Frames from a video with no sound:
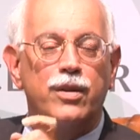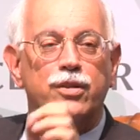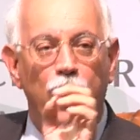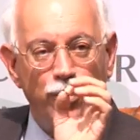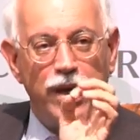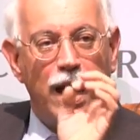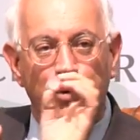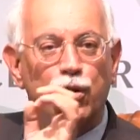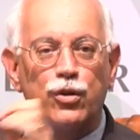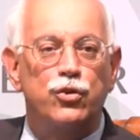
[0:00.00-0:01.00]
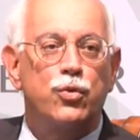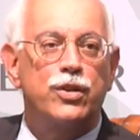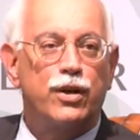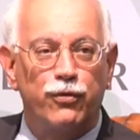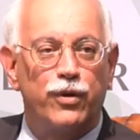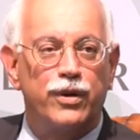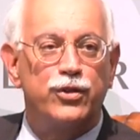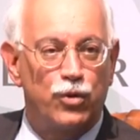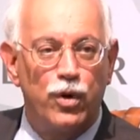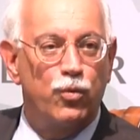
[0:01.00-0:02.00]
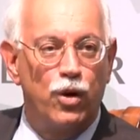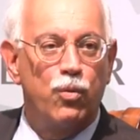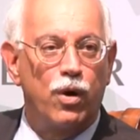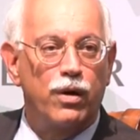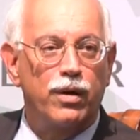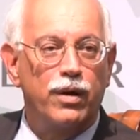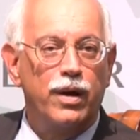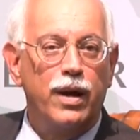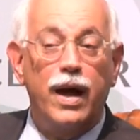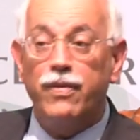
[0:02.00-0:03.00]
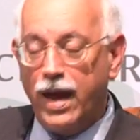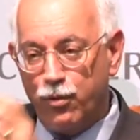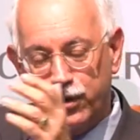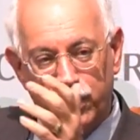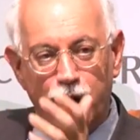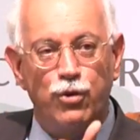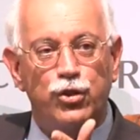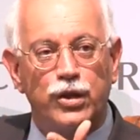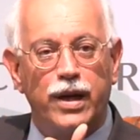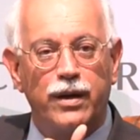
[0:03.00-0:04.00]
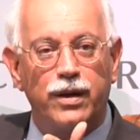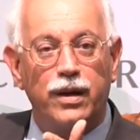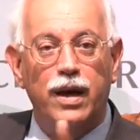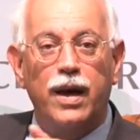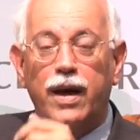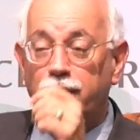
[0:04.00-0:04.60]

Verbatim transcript: Tell me how you're going to do it differently so it will work and they would negotiate it.